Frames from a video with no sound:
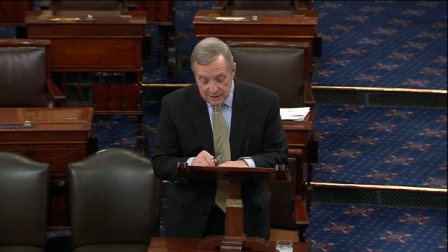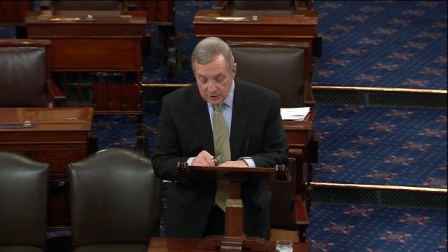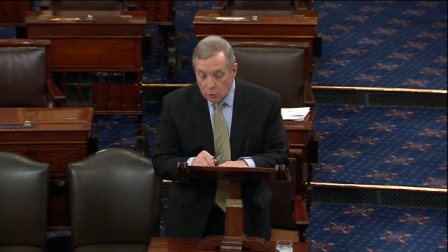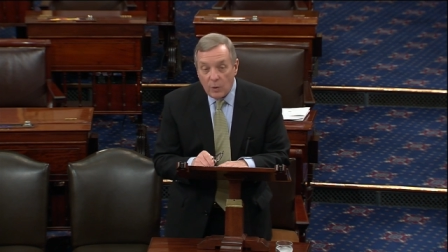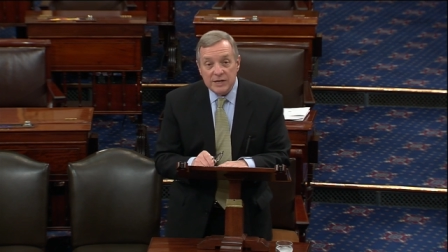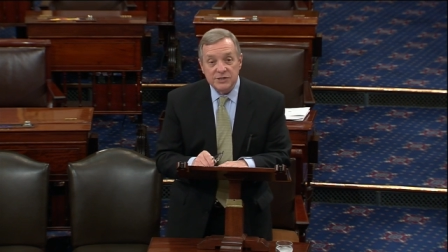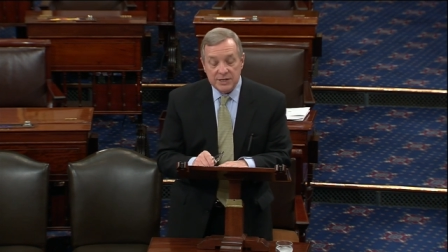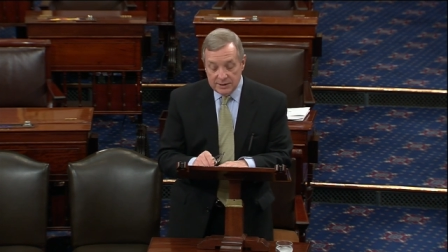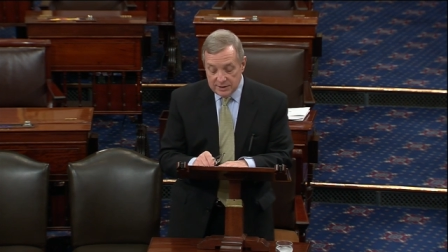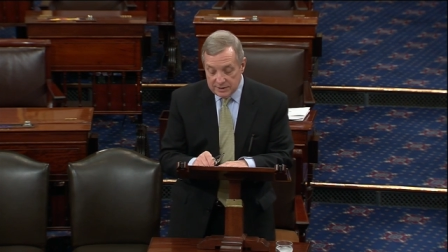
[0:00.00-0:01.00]
The West
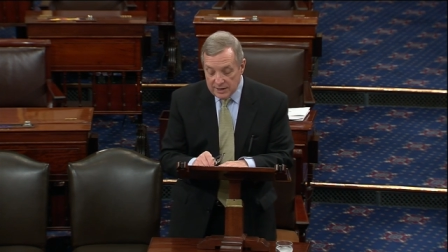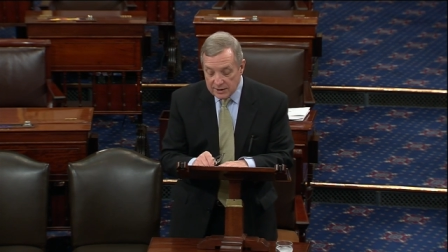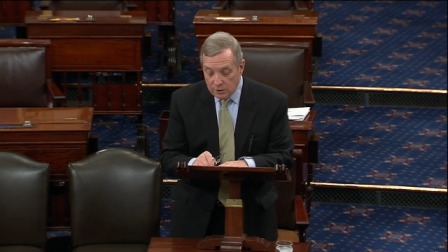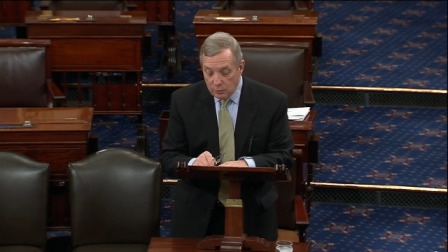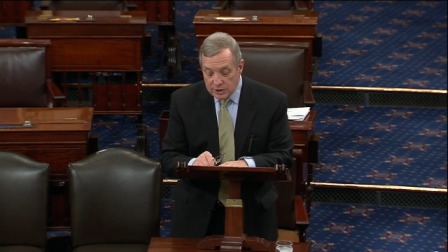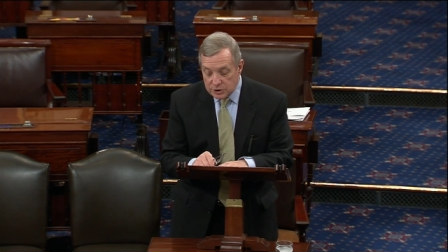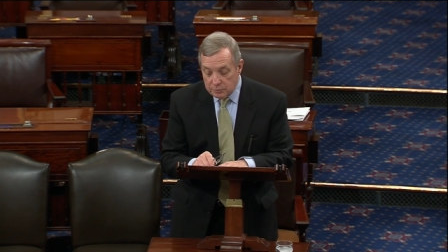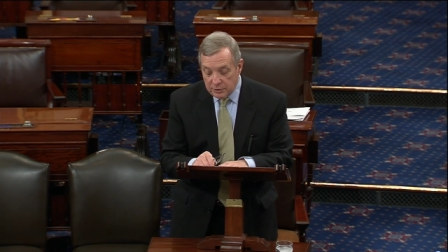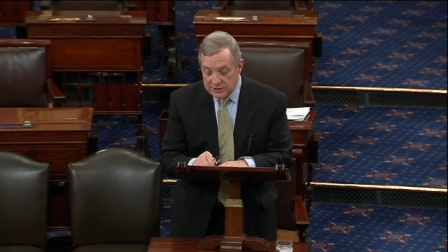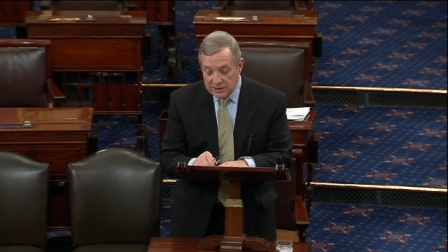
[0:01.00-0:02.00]
didn't conduct a Russian
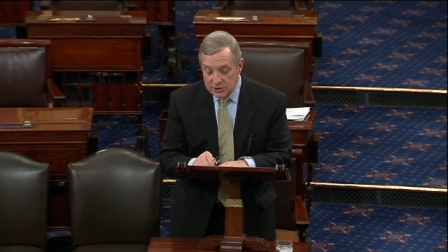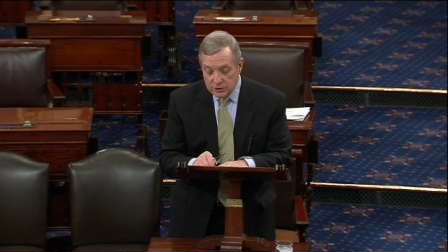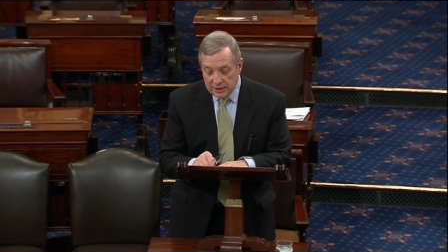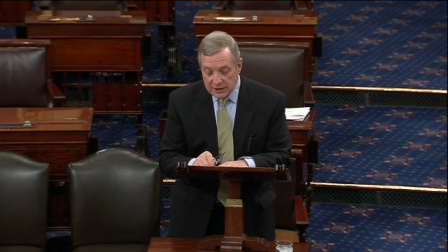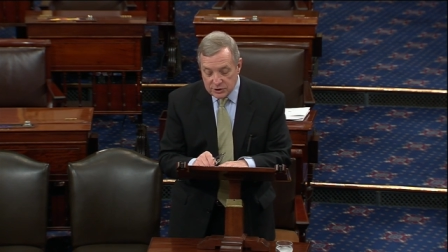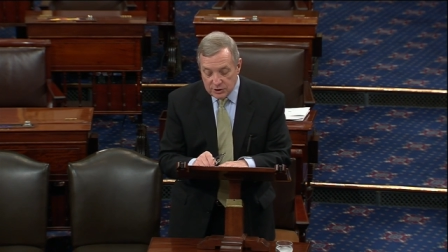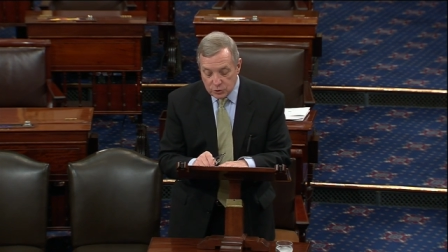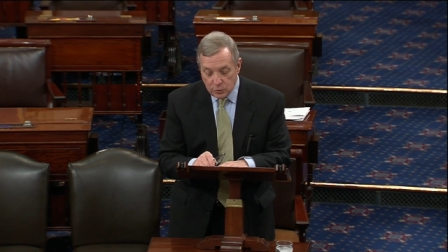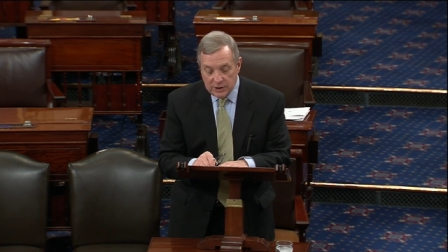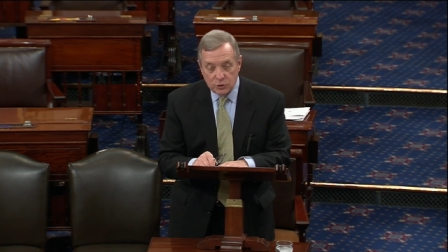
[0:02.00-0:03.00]
presidential election in
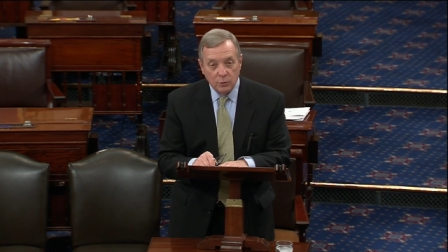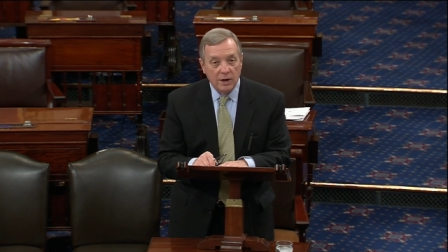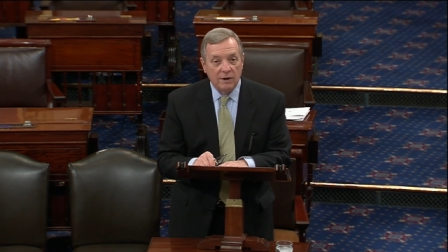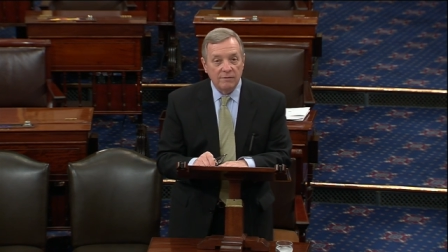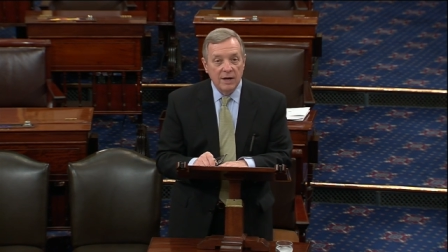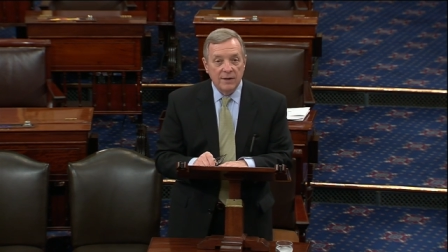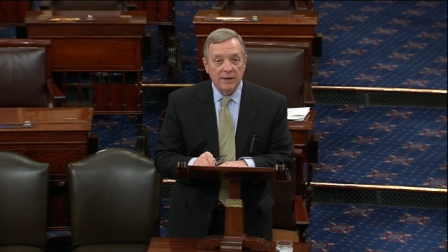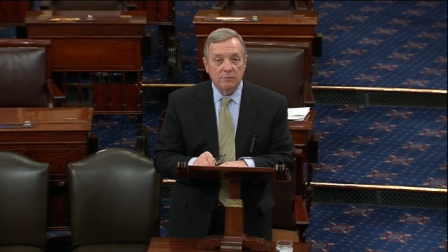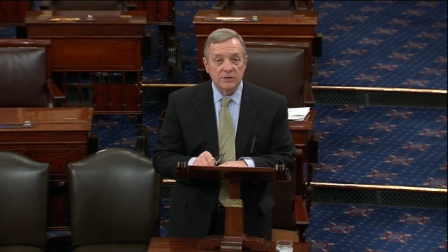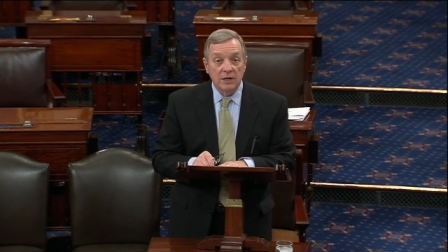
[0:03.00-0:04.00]
2012
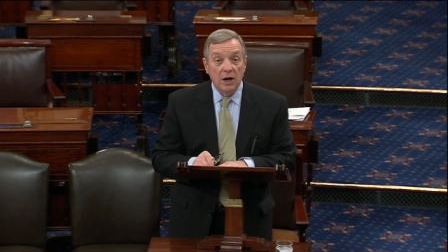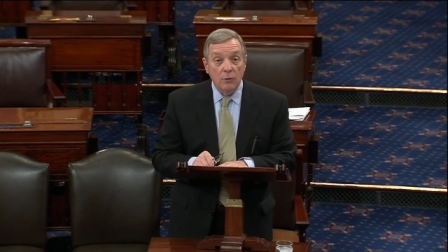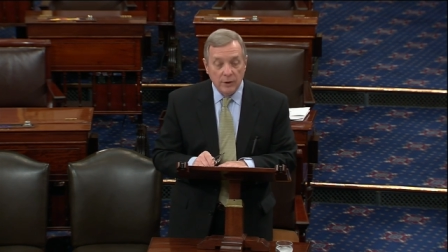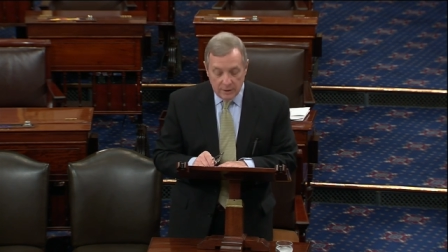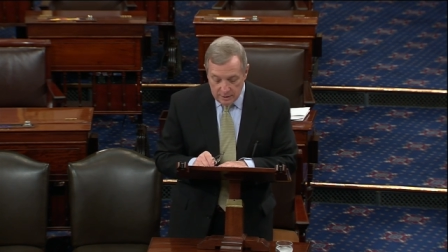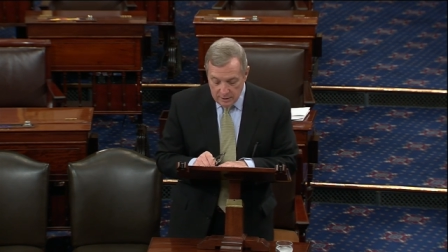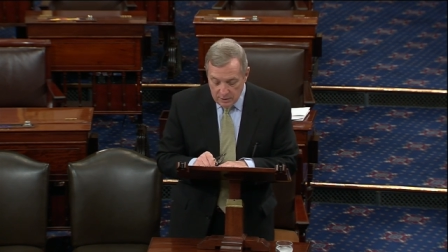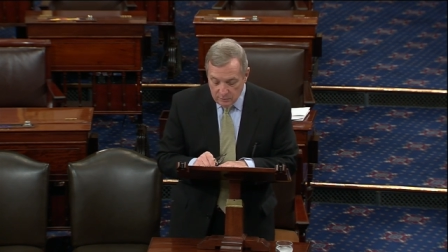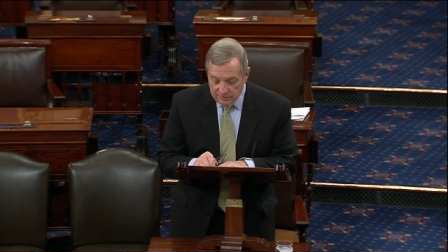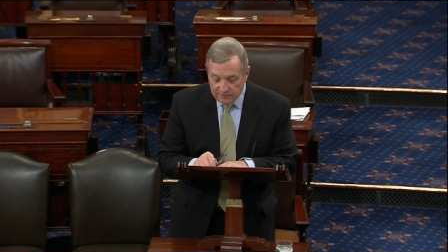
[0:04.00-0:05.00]
that was loaded
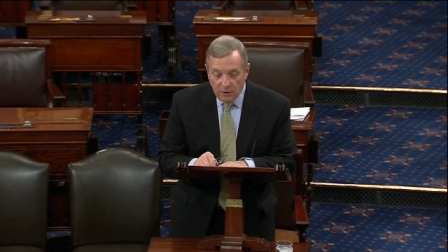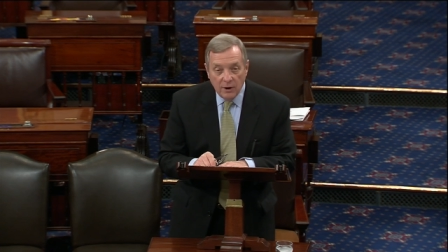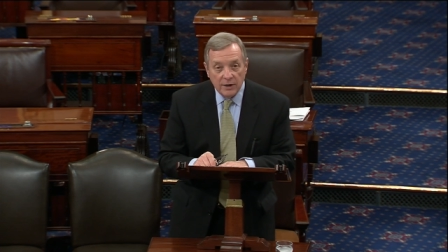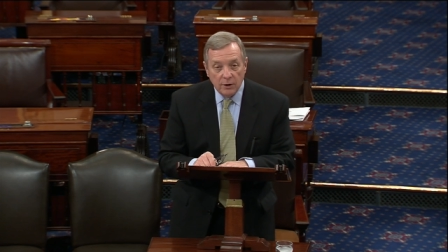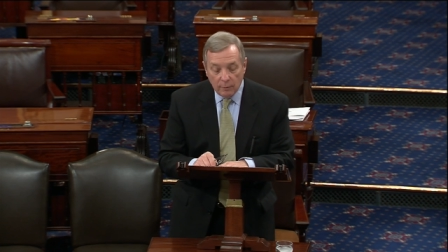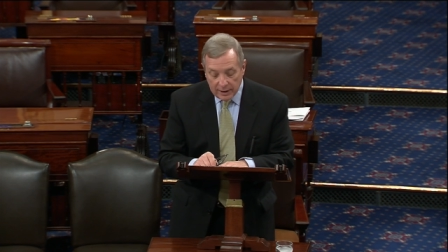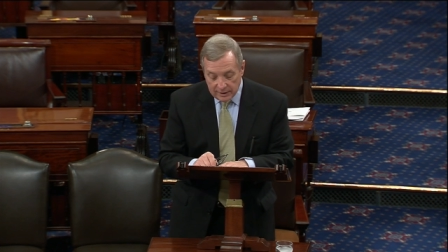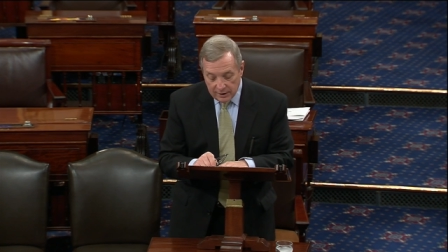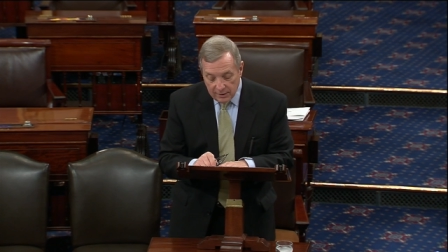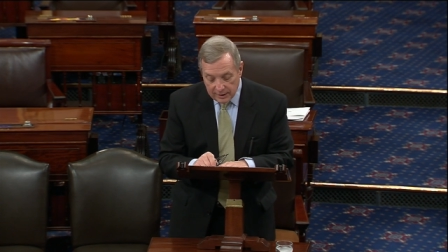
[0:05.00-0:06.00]
with fraud and
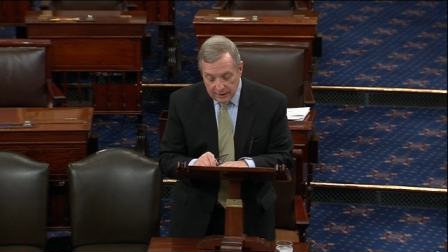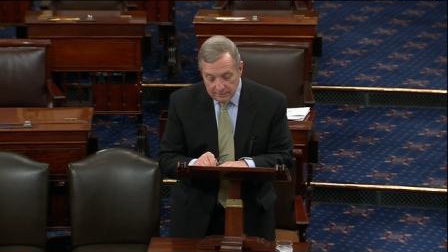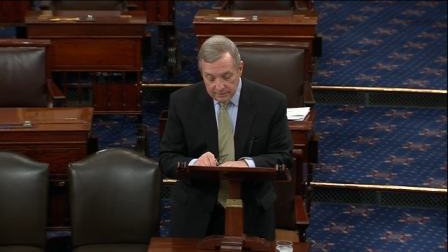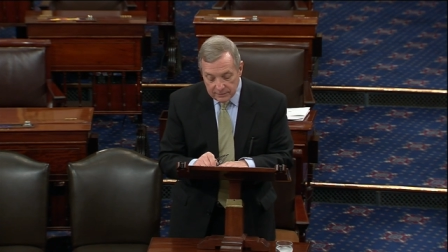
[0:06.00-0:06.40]
irregularity.